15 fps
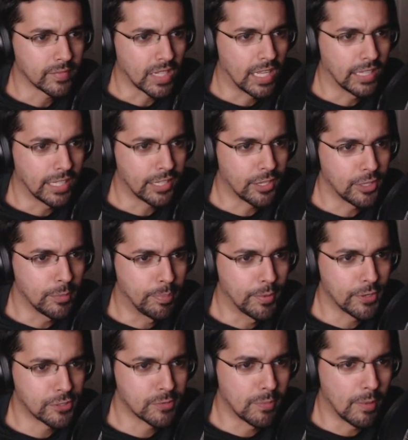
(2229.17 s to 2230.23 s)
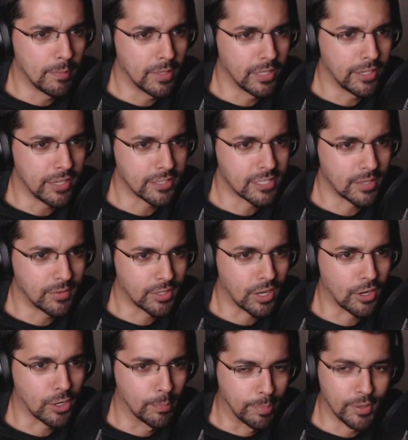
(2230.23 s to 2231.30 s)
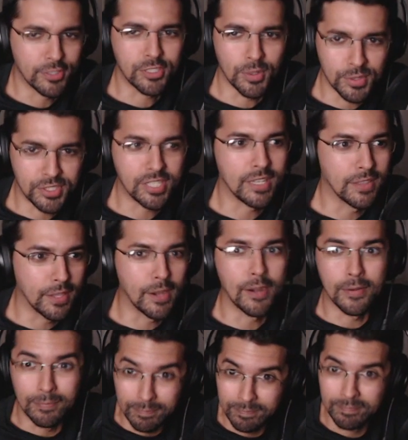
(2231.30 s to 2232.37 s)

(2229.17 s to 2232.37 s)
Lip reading: I like how they put a small melody of Senran Kagura burst OST in there.